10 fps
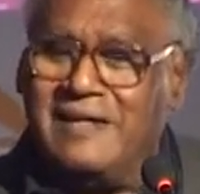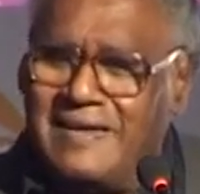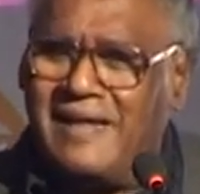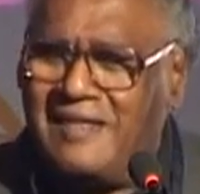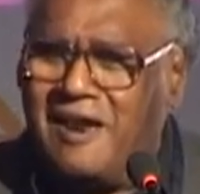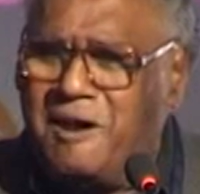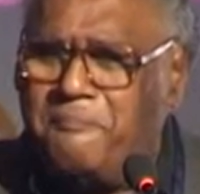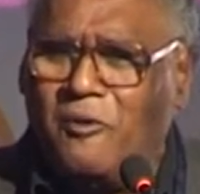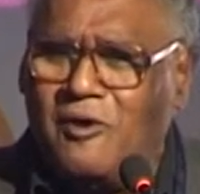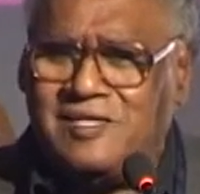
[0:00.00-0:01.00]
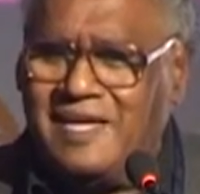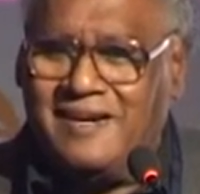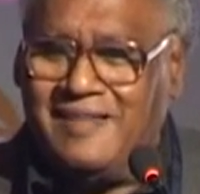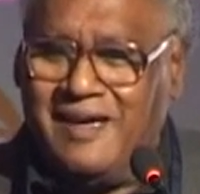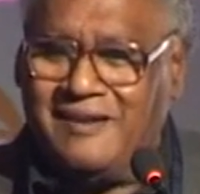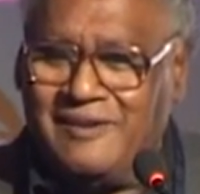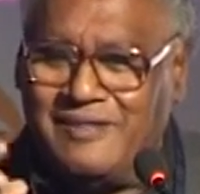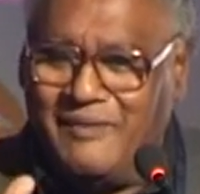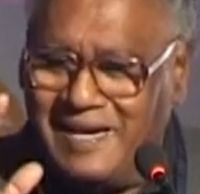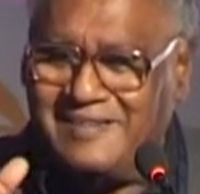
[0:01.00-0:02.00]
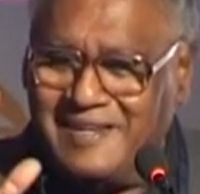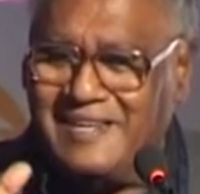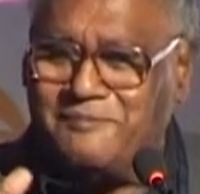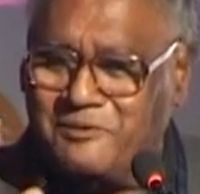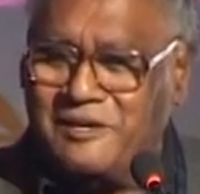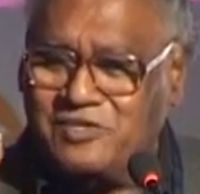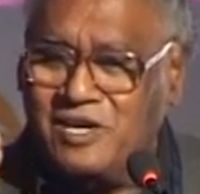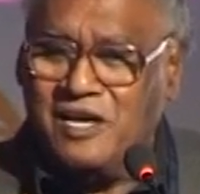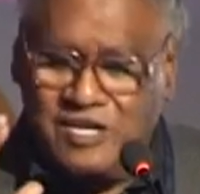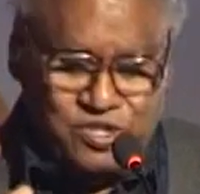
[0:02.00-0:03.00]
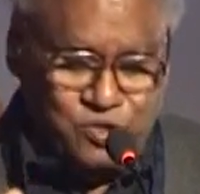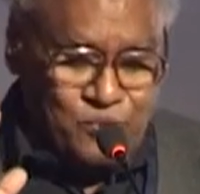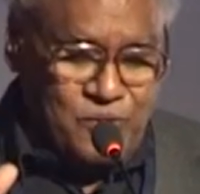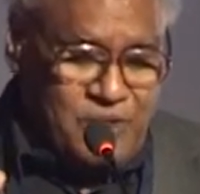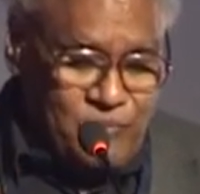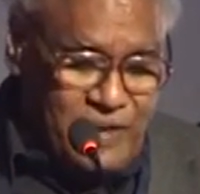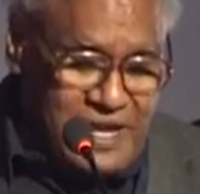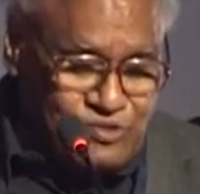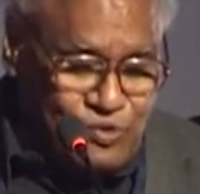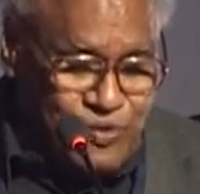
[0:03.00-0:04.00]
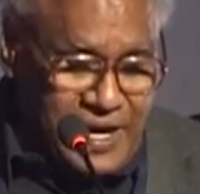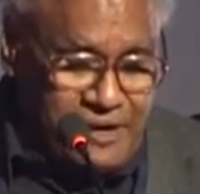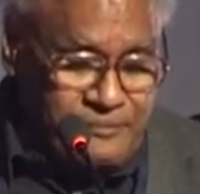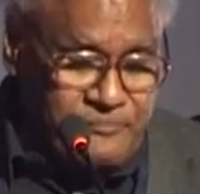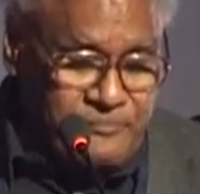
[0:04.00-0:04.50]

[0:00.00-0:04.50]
Yeah, there are reports here and there. It's a very serious issue one has to look at.